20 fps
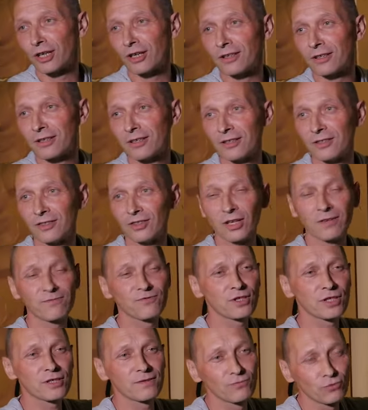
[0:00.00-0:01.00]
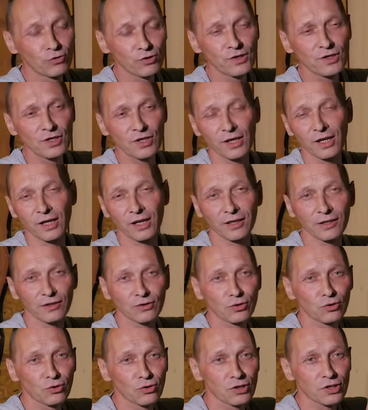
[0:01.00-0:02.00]
with a double, with
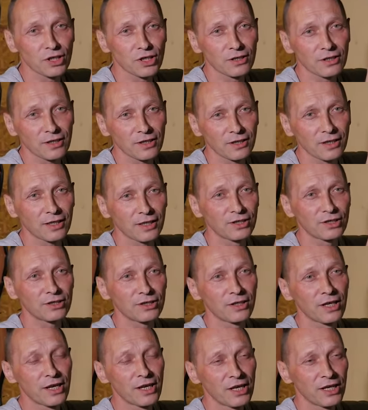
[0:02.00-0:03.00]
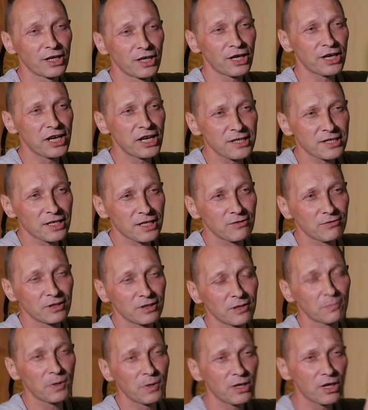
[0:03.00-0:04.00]
explosive power, that is,
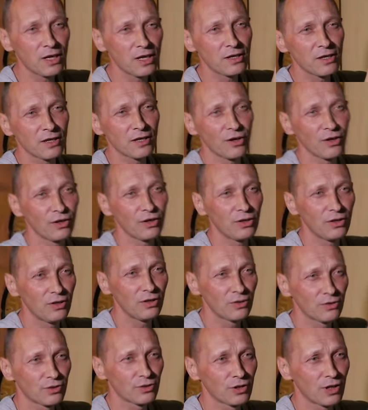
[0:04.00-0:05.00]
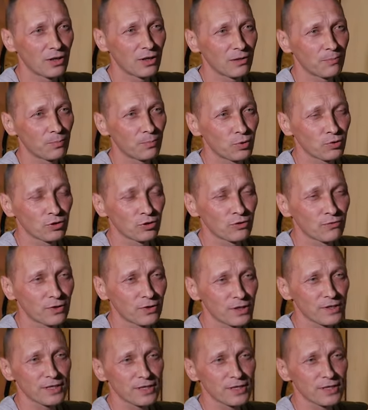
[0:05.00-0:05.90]
from a sharp attack to complete